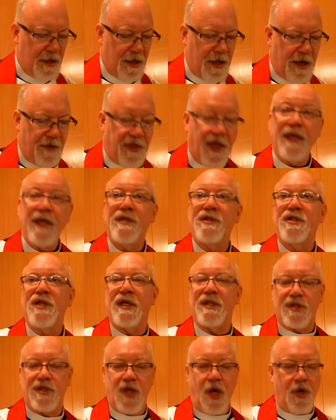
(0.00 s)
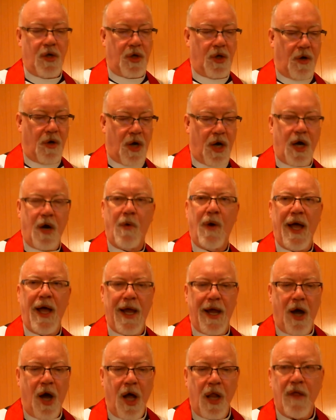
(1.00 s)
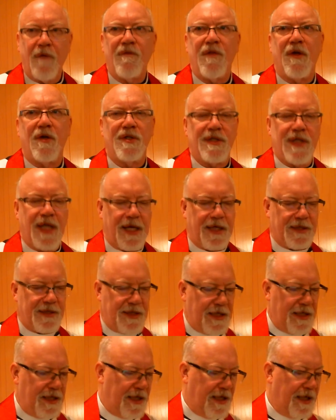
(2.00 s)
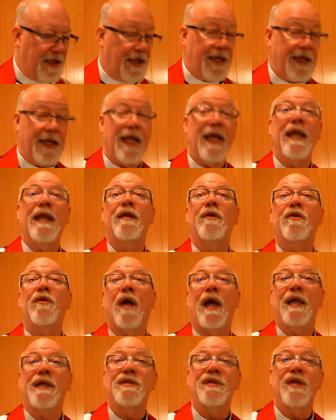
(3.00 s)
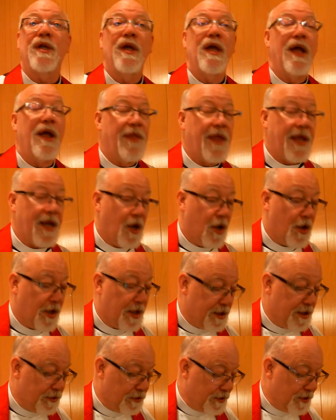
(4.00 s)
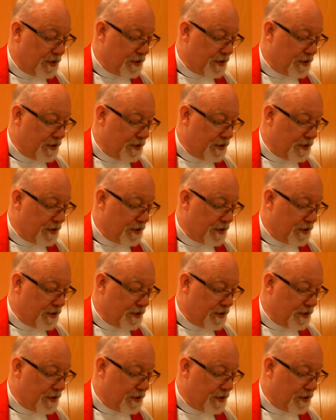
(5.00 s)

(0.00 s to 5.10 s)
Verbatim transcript: Things just don't go our way. All of those things need healing, and in Christ, they are healed.